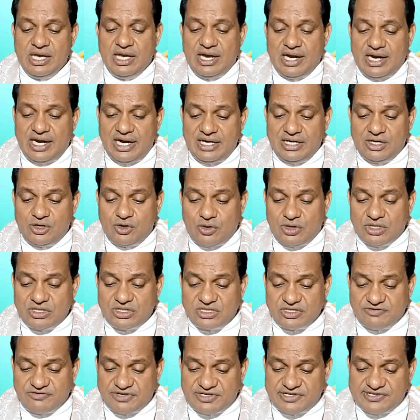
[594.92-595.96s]
and
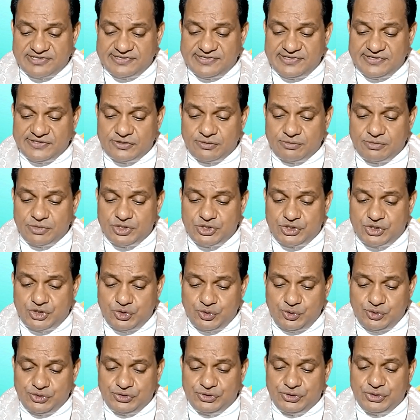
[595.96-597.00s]
controversies of the
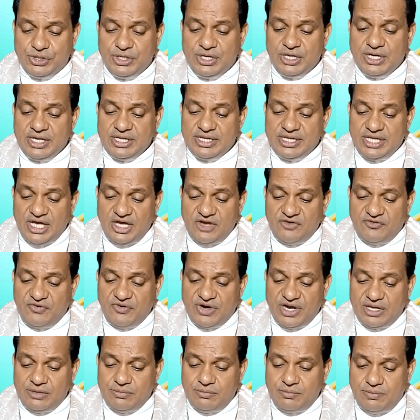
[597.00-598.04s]
Jews Therefore,
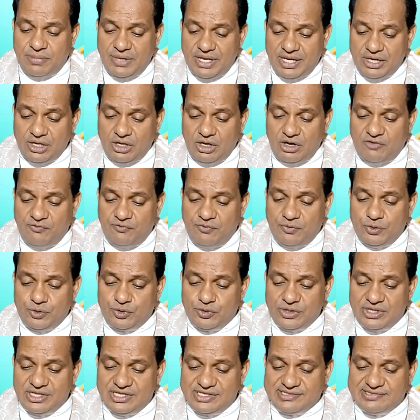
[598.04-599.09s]
I beg of you to
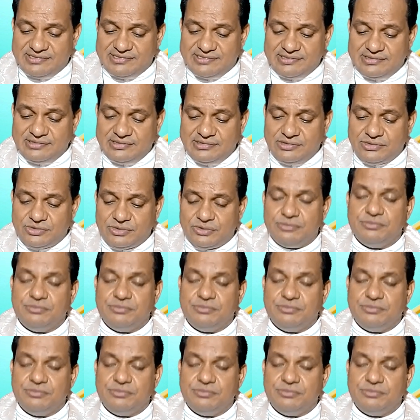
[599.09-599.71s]
listen to